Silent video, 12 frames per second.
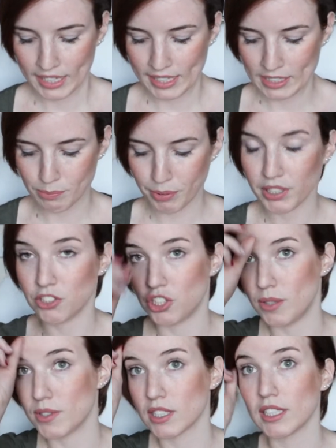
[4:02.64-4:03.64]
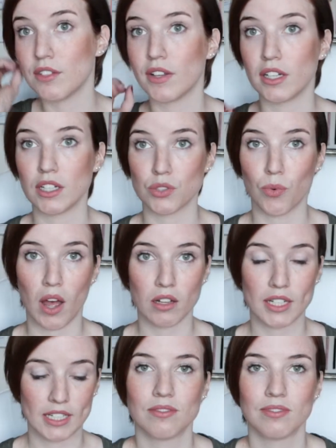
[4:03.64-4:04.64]
is pretty cheap to live in as
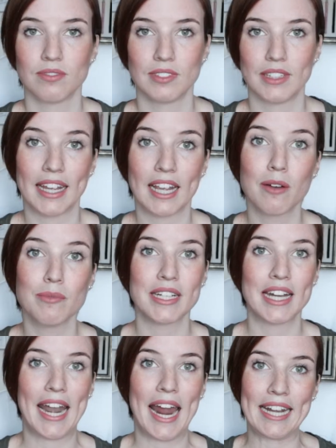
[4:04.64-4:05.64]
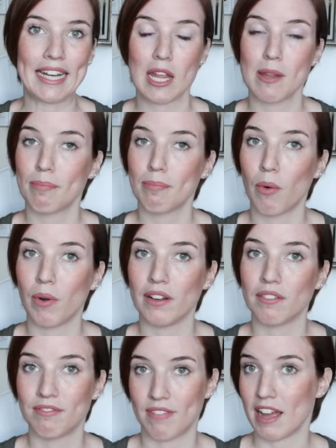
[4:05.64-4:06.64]
well. It comes in at
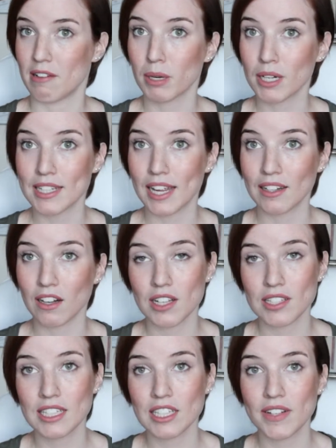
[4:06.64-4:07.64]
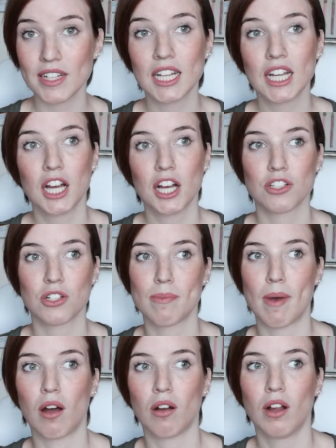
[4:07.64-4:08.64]
98.5% cost of living, so it's
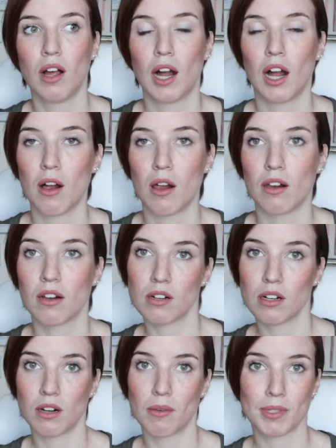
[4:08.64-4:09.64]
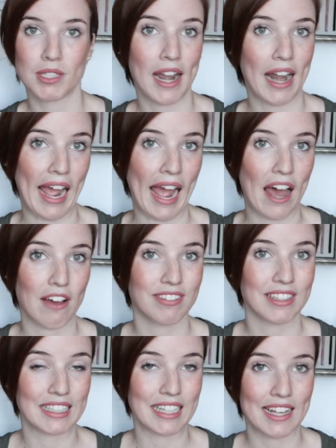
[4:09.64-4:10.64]
about a
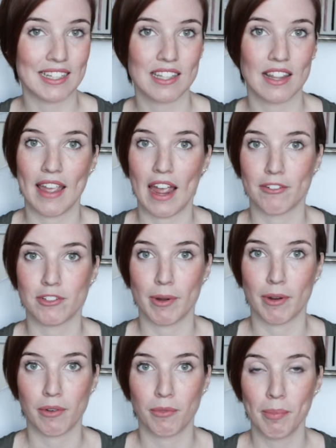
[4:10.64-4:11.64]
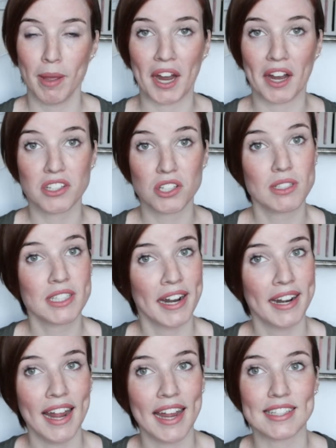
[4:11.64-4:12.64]
1.5% less than the average American would pay. So it's
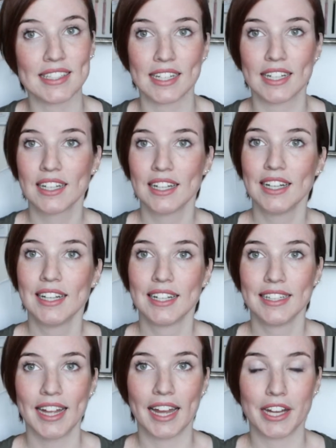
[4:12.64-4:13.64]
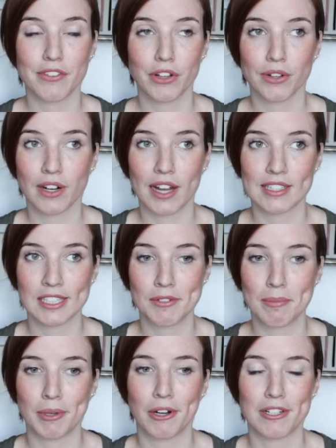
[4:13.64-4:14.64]
kind of nice. Like, yeah, you have a lower cost of
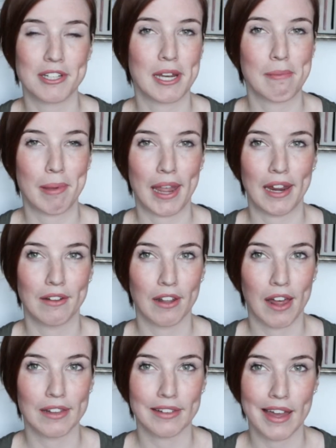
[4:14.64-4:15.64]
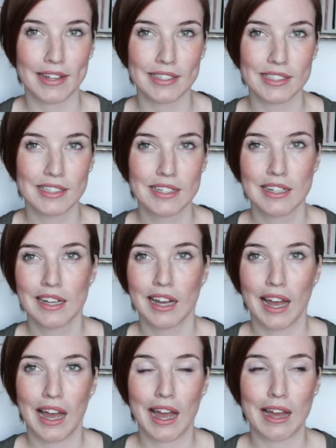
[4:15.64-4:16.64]
living, but you're also getting paid a lot less.
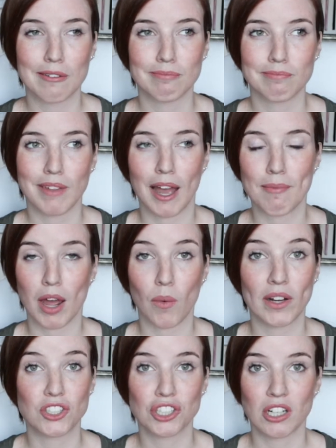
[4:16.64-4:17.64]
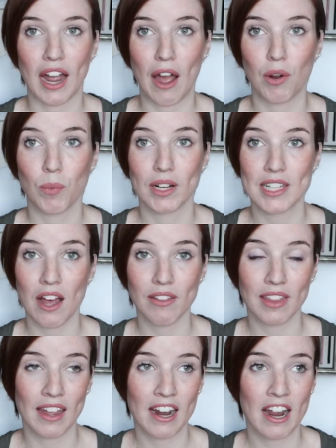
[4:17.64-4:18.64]
I'm not quite sure how it works
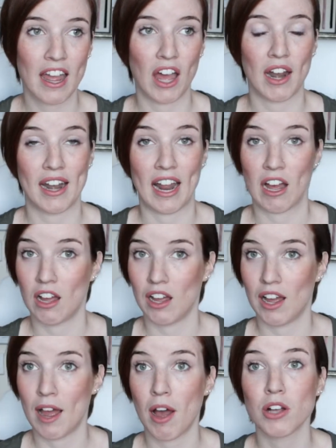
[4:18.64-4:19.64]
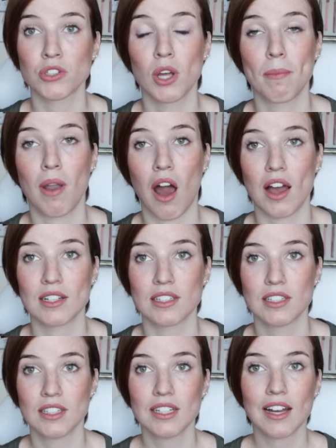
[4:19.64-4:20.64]
out there. I'm also
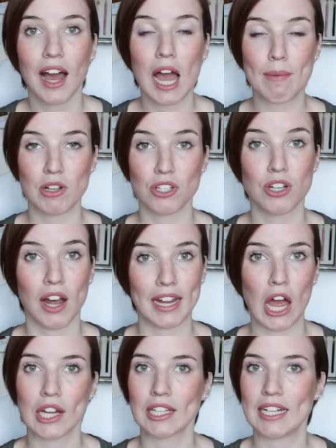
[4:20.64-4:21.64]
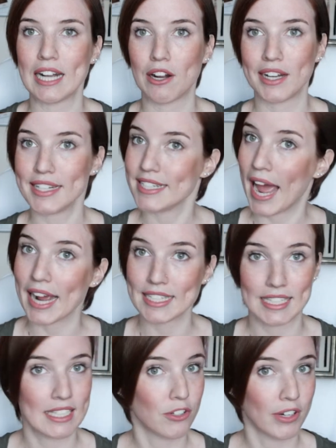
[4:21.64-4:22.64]
not calculating out any
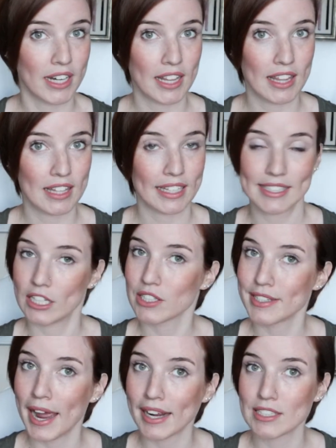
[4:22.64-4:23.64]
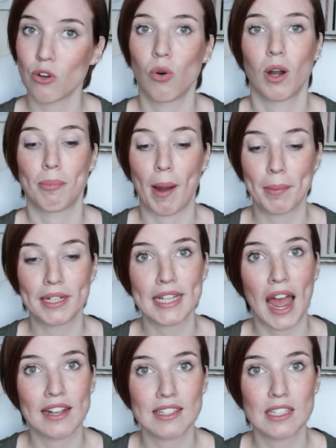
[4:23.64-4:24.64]
taxes or anything like sales tax or property
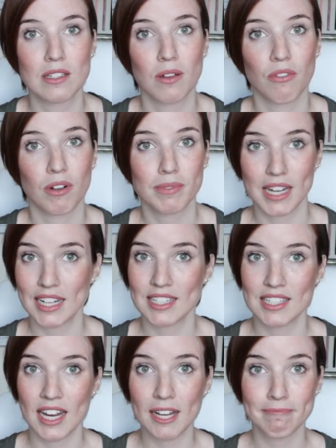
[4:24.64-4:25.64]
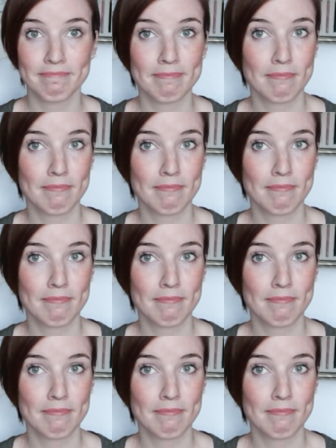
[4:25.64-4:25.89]
taxes from state to state,